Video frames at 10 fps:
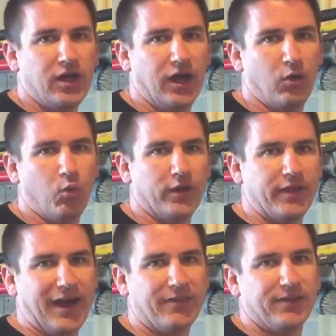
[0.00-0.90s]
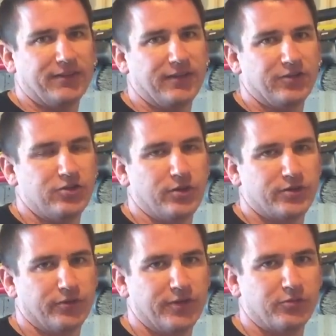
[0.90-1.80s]
uh, what I think the issue is
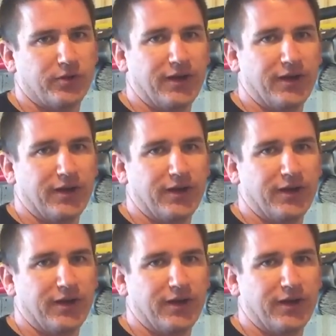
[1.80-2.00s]
on this one.